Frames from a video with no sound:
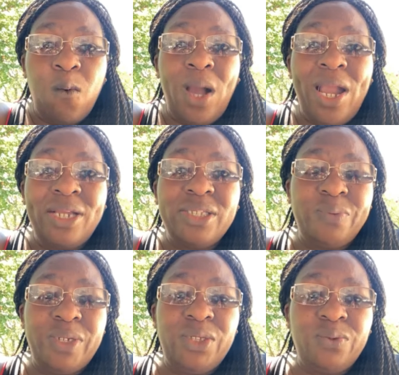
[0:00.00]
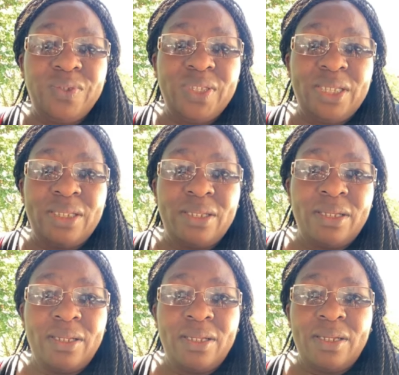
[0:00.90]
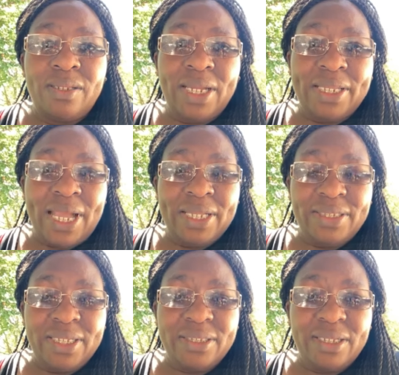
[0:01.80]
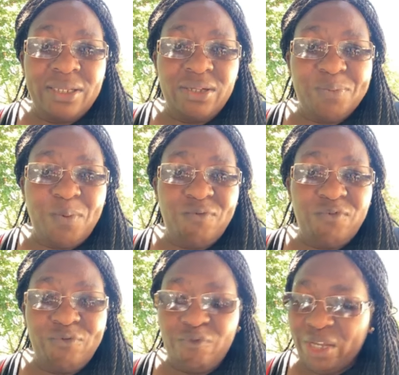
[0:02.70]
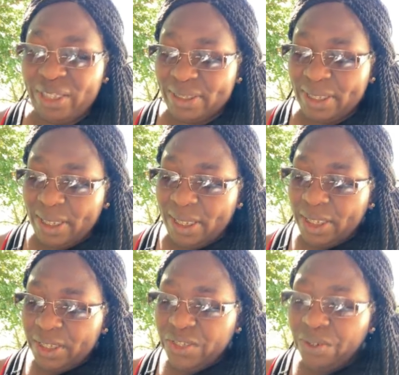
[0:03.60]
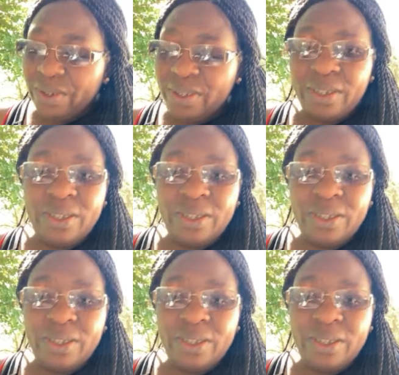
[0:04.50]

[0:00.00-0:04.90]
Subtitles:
Why aren't we using that access and this powerful voice? So